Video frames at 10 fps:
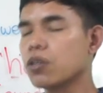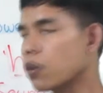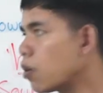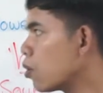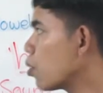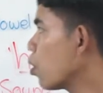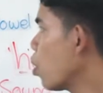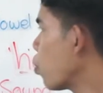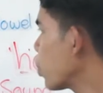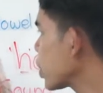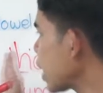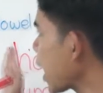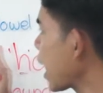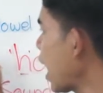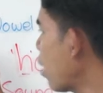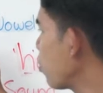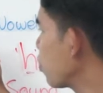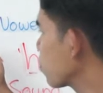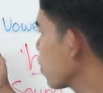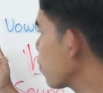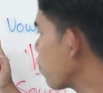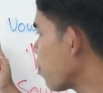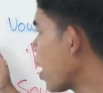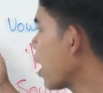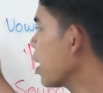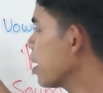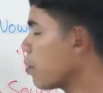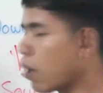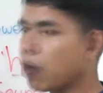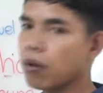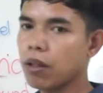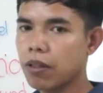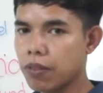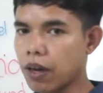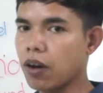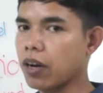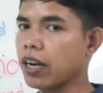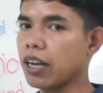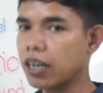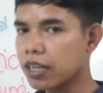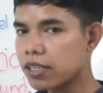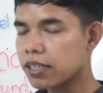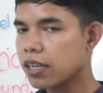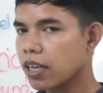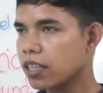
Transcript: So we take out the 5 vowel sound in English,